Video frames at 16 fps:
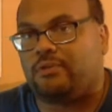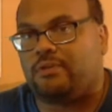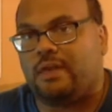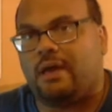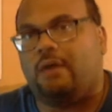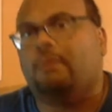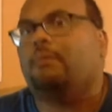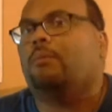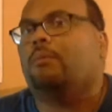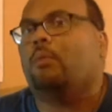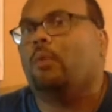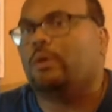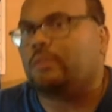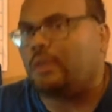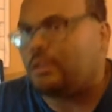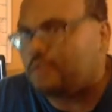Now,
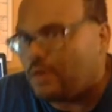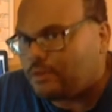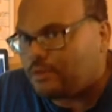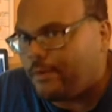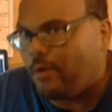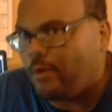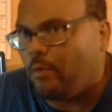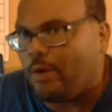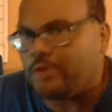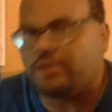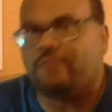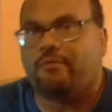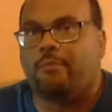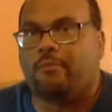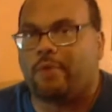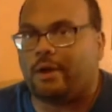one thing that does bear watching
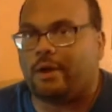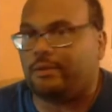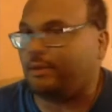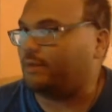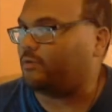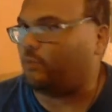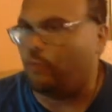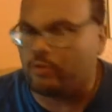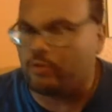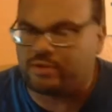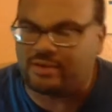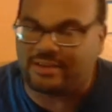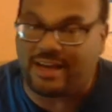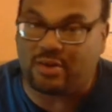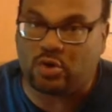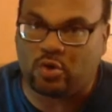for Browning, of course, is
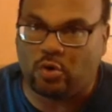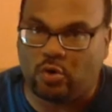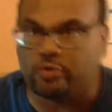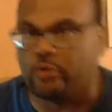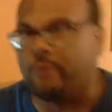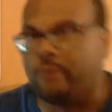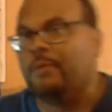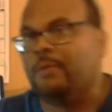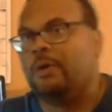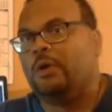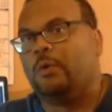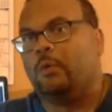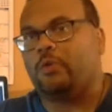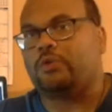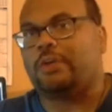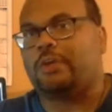that shoulder,
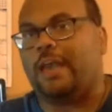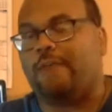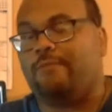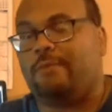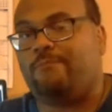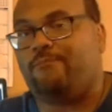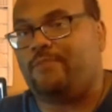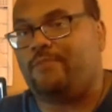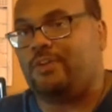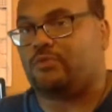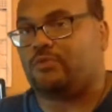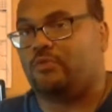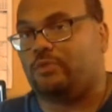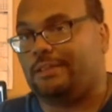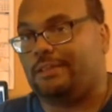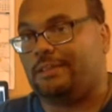which gave him fits
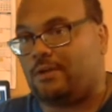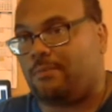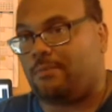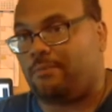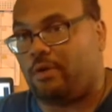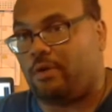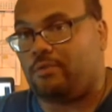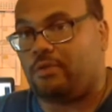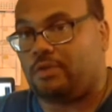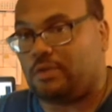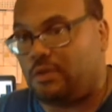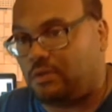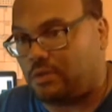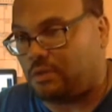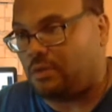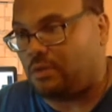during the latter part of the
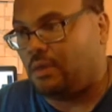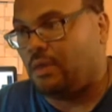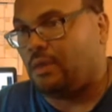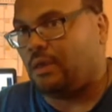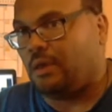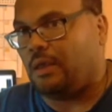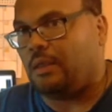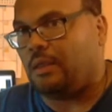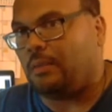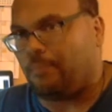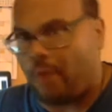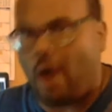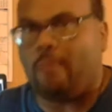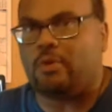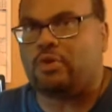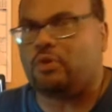season, and it
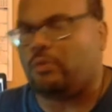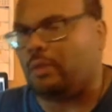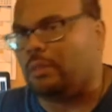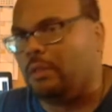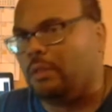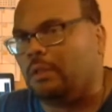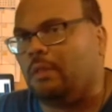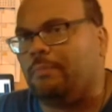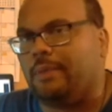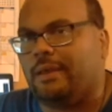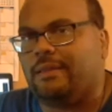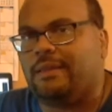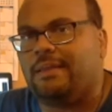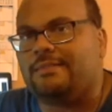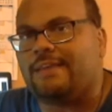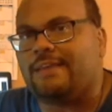probably showed a little bit
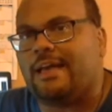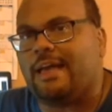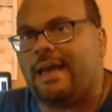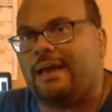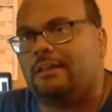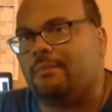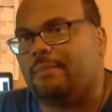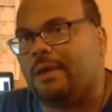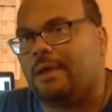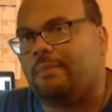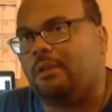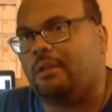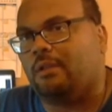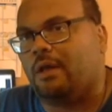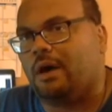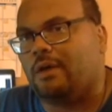in that Alabama
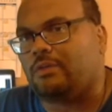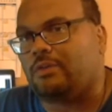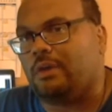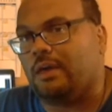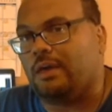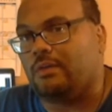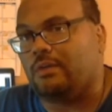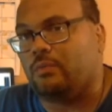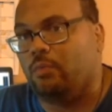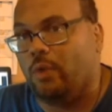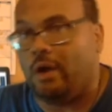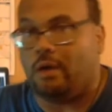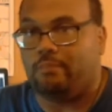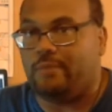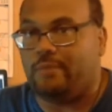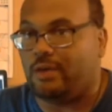loss as
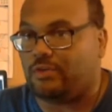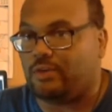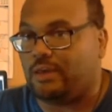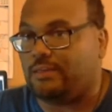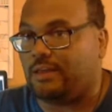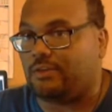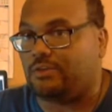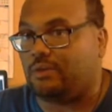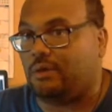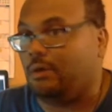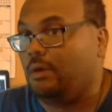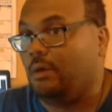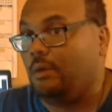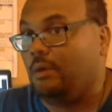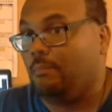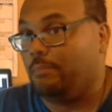well. I'm not saying that's the
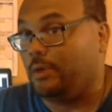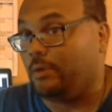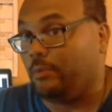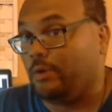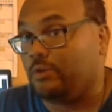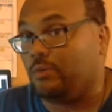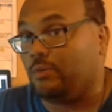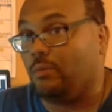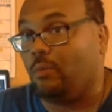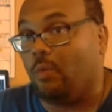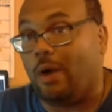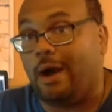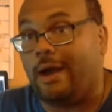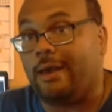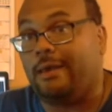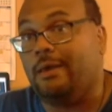big reason
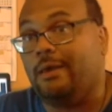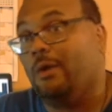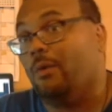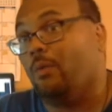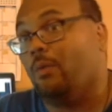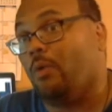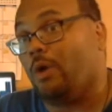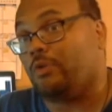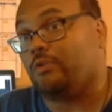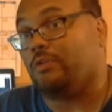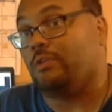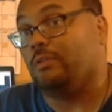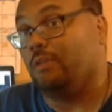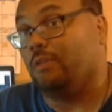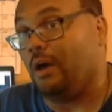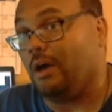why
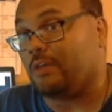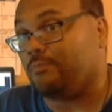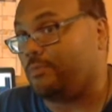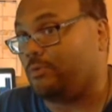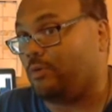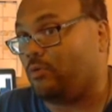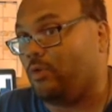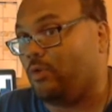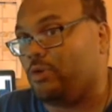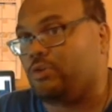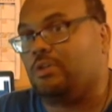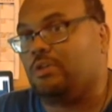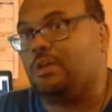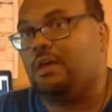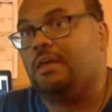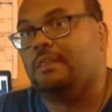Washington lost, but no
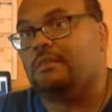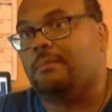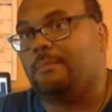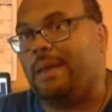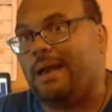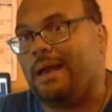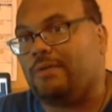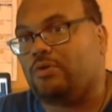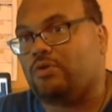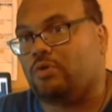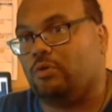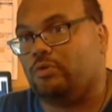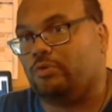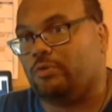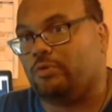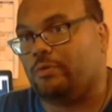question, the bad
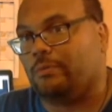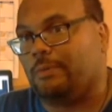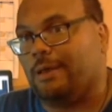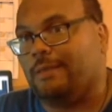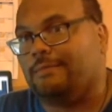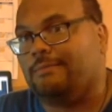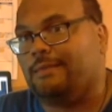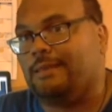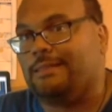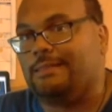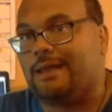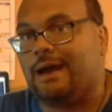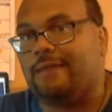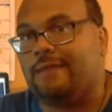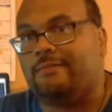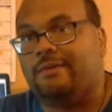shoulder uh, did
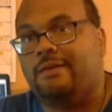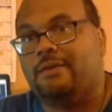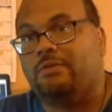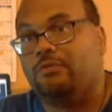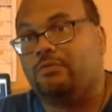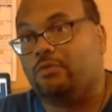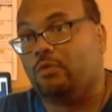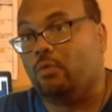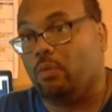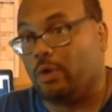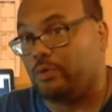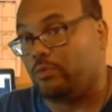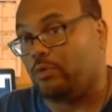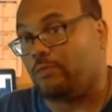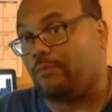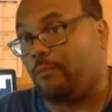not do
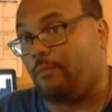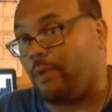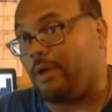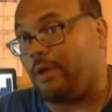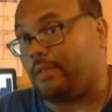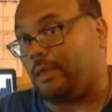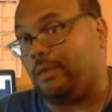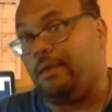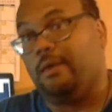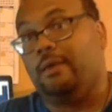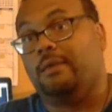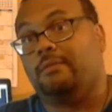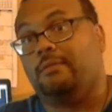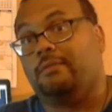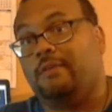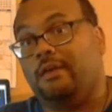wonders for Browning.
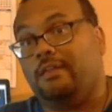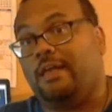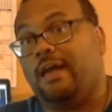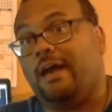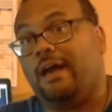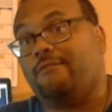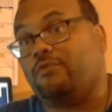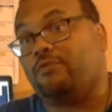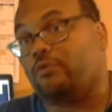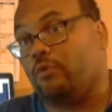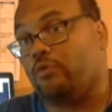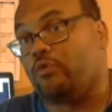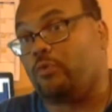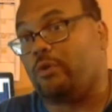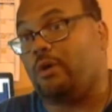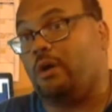Did have
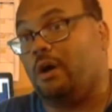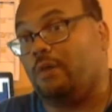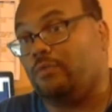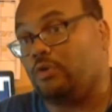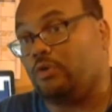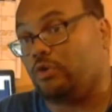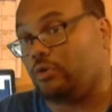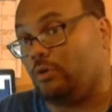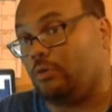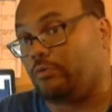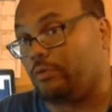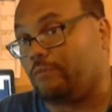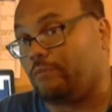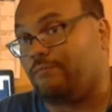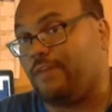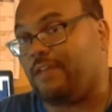surgery on the
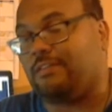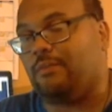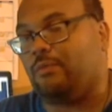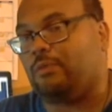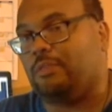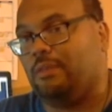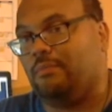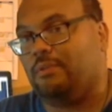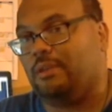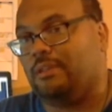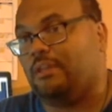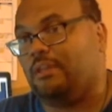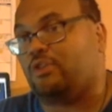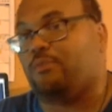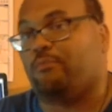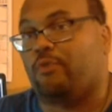shoulder. In fact, he was limited
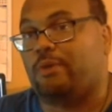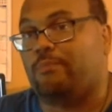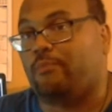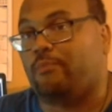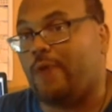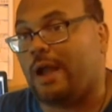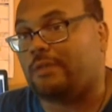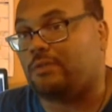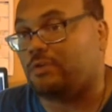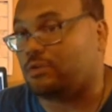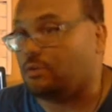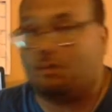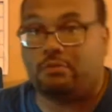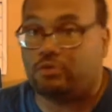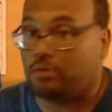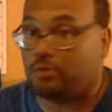in spring practice,
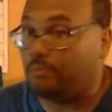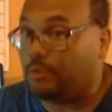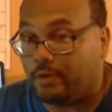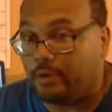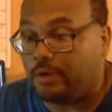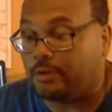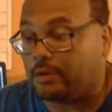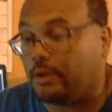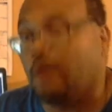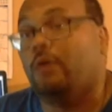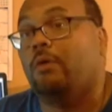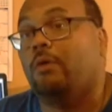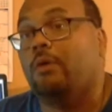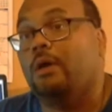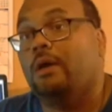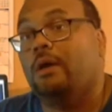so should be ready to
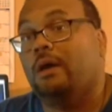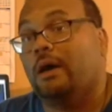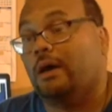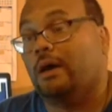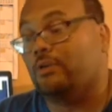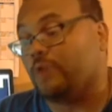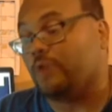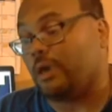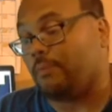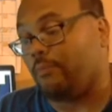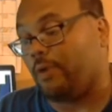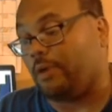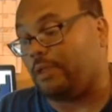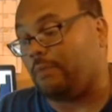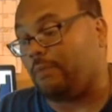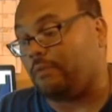go, uh, Jake
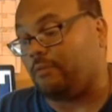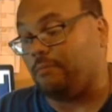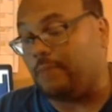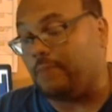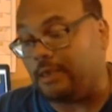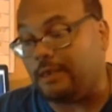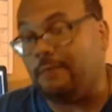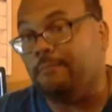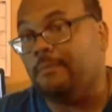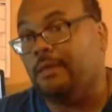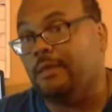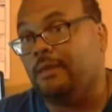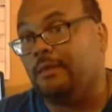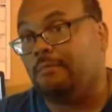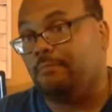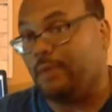Browning. But to me,
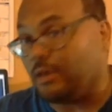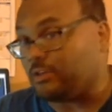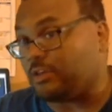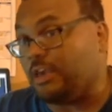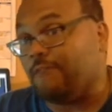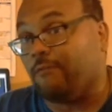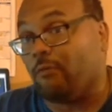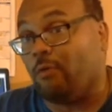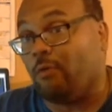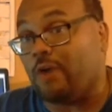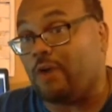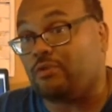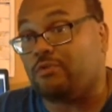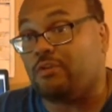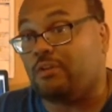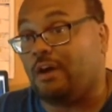Biggest key for
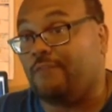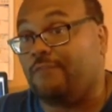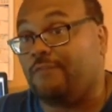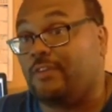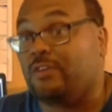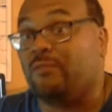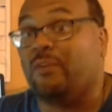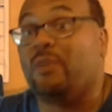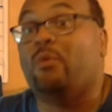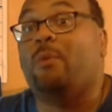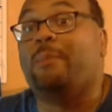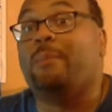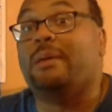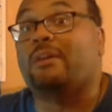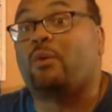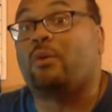Washington offensively will
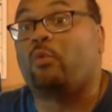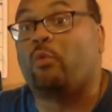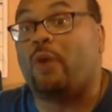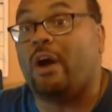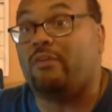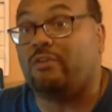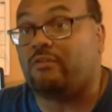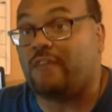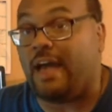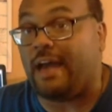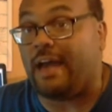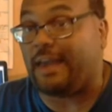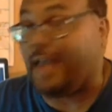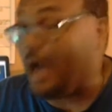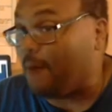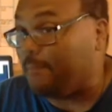be the ground attack.
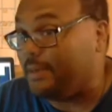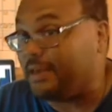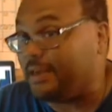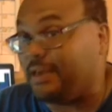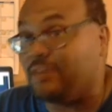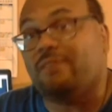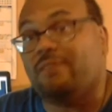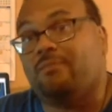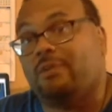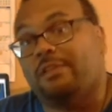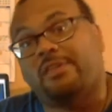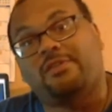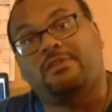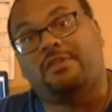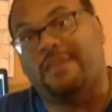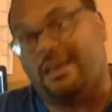How big is it? Well,
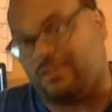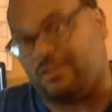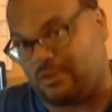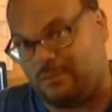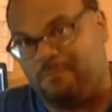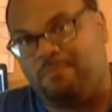listen to this.